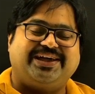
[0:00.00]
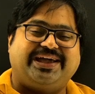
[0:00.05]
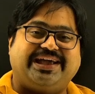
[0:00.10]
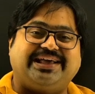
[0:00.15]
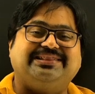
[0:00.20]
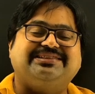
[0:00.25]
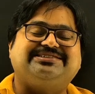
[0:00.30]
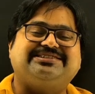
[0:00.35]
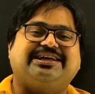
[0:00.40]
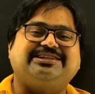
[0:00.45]

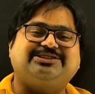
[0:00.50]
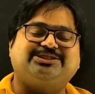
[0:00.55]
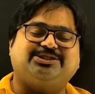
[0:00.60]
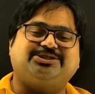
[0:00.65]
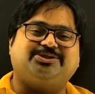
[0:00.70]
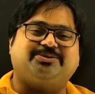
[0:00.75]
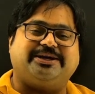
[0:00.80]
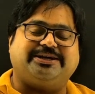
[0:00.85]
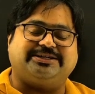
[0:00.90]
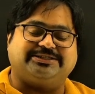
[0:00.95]
In such
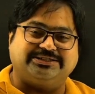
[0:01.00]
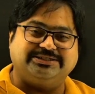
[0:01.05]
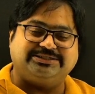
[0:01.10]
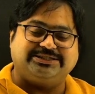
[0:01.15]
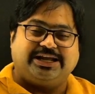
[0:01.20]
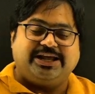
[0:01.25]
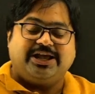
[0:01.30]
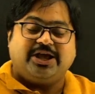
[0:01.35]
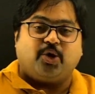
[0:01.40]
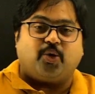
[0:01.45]
situations,
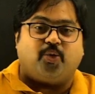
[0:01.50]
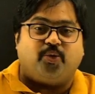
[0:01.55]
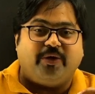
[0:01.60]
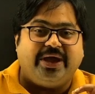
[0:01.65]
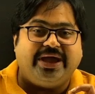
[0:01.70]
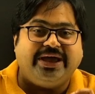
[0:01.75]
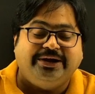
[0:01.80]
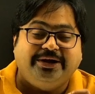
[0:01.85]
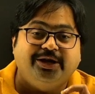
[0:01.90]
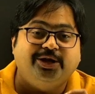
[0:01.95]

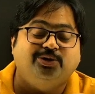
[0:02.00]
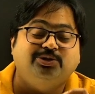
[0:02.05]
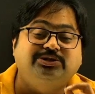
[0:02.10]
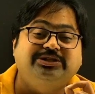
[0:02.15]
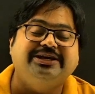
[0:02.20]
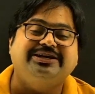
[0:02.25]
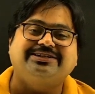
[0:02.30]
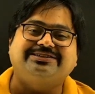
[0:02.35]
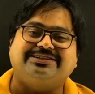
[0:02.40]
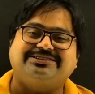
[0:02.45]
where do you
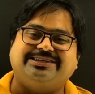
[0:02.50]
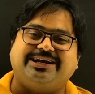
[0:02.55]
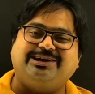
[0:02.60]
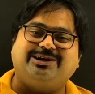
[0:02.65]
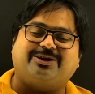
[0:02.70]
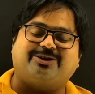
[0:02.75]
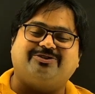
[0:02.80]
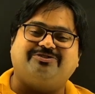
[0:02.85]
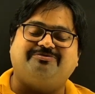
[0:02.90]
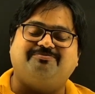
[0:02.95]
think the
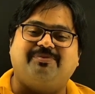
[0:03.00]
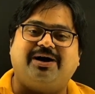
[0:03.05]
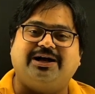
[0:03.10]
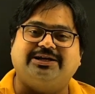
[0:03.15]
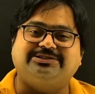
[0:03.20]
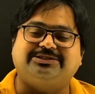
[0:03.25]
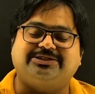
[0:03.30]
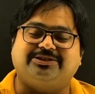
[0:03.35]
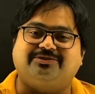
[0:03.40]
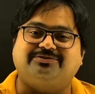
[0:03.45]
center of
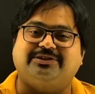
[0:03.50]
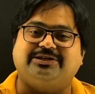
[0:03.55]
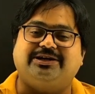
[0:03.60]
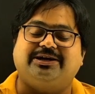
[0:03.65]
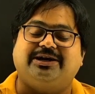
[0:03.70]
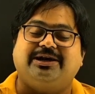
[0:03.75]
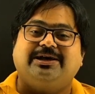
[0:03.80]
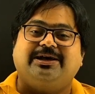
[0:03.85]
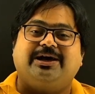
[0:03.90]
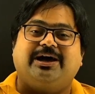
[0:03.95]
mass of
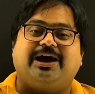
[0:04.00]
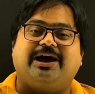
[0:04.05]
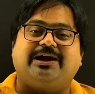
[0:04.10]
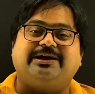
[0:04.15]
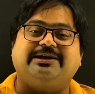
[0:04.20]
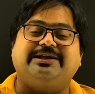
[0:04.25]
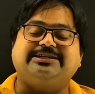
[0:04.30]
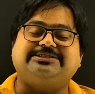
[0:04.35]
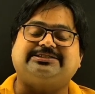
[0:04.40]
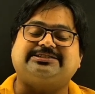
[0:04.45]
the
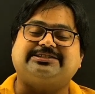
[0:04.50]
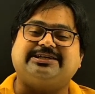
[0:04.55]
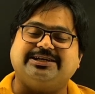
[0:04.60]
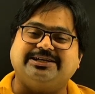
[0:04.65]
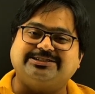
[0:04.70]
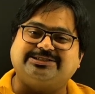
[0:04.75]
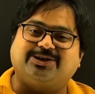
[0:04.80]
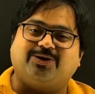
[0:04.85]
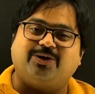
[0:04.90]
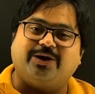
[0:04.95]
disk
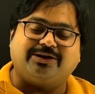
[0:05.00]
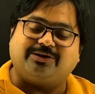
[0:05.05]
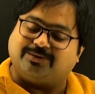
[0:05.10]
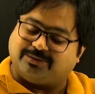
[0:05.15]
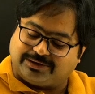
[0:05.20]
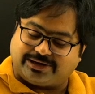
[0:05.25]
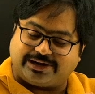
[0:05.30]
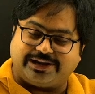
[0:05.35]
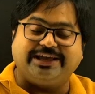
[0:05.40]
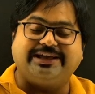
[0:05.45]
is going
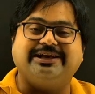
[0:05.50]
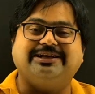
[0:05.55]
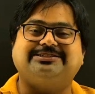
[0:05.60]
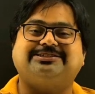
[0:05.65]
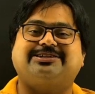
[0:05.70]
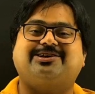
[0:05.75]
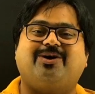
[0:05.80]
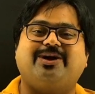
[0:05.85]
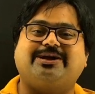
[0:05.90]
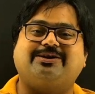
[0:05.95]
to, ring is
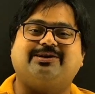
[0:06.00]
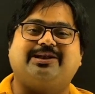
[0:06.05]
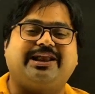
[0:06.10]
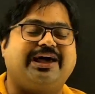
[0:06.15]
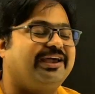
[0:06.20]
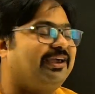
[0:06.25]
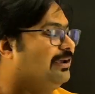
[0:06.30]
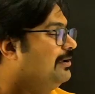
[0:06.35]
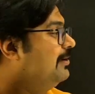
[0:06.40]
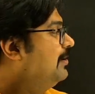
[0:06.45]
going to
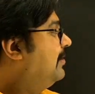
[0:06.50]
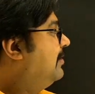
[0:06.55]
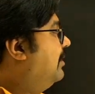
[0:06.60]
lie.